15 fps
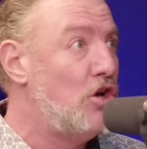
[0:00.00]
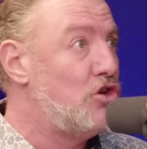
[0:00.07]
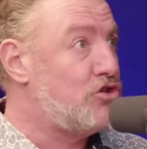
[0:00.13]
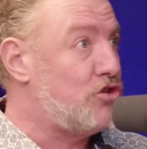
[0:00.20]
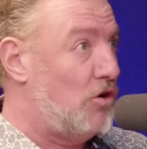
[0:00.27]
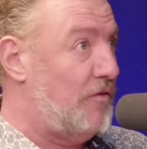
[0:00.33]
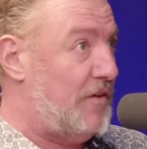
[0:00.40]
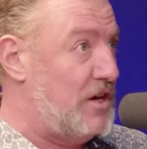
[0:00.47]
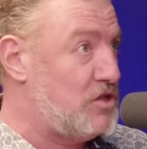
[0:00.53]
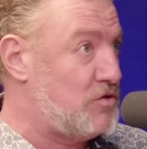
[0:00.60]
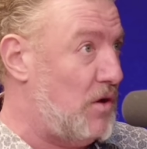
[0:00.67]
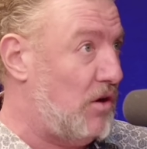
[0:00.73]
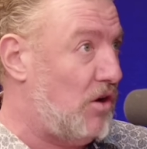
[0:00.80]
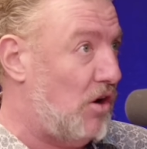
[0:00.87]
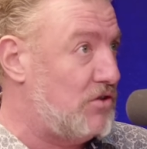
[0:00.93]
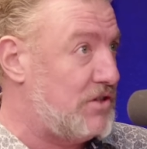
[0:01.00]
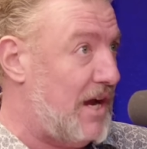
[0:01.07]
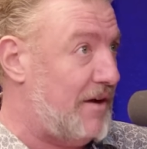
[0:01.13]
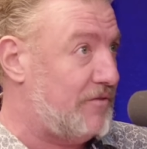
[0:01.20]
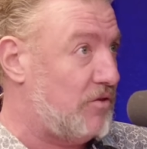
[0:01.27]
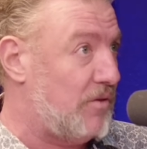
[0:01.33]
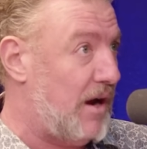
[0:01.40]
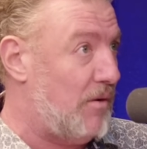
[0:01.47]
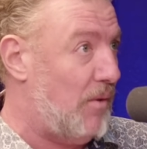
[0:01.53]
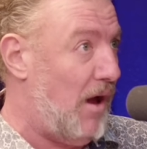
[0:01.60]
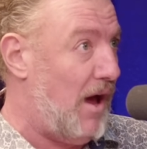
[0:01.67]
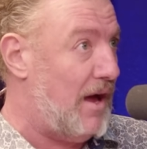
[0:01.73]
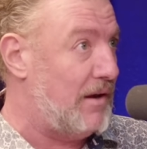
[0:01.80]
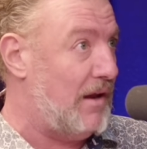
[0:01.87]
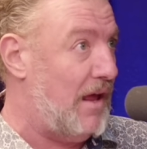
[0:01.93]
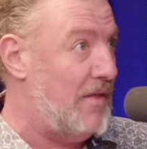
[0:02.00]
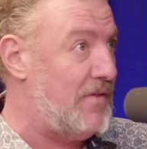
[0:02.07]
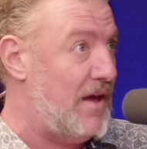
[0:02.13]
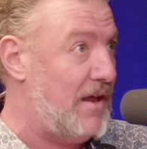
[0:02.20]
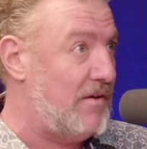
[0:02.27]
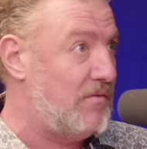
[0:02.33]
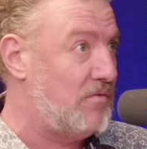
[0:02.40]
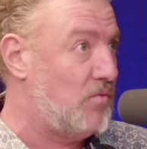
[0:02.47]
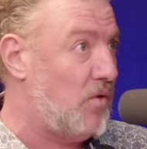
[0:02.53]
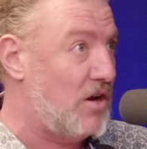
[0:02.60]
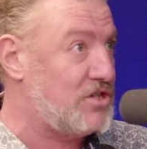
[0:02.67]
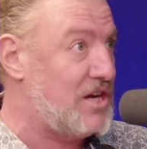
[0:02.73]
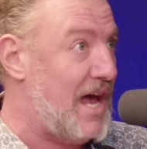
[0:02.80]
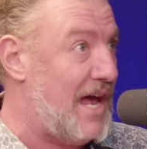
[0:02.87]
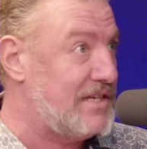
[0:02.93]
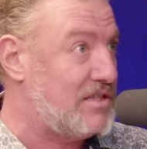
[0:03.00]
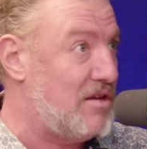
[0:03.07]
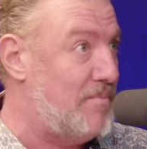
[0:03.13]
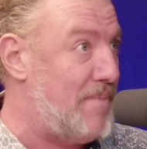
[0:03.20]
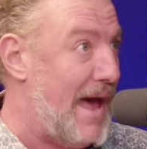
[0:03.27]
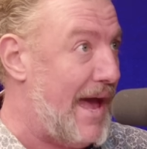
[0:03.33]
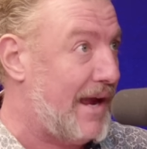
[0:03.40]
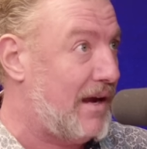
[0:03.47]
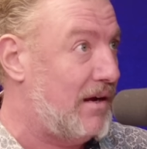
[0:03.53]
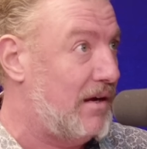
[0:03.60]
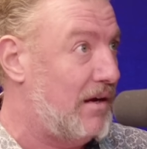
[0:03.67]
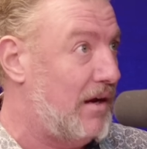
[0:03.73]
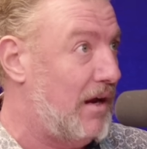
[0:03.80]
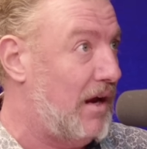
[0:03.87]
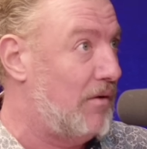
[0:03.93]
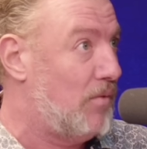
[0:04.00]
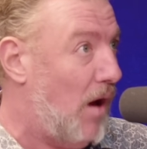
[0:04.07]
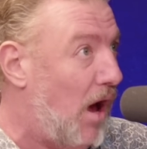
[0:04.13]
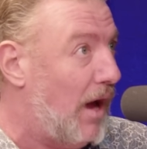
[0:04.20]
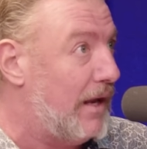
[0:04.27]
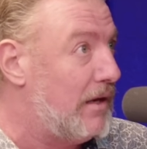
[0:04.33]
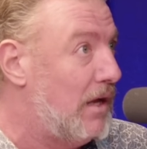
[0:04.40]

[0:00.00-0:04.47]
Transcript: So if Israel goes after Iran and then Russia has to back Iran.